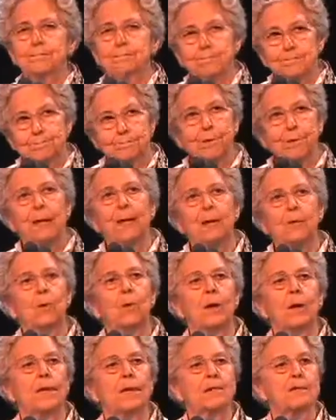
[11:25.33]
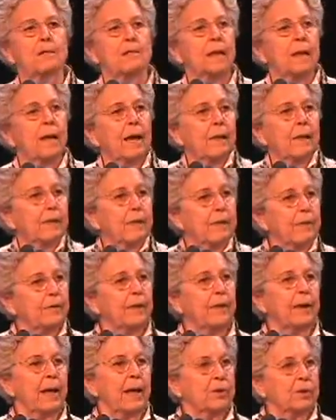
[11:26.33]
main ways that
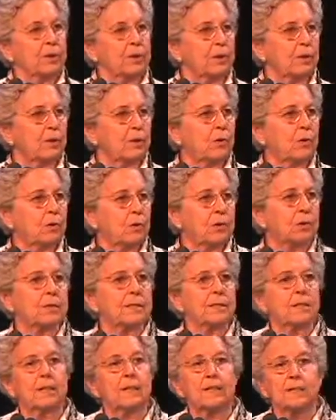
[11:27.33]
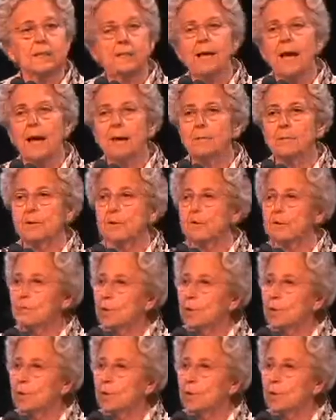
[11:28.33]
international courts get established.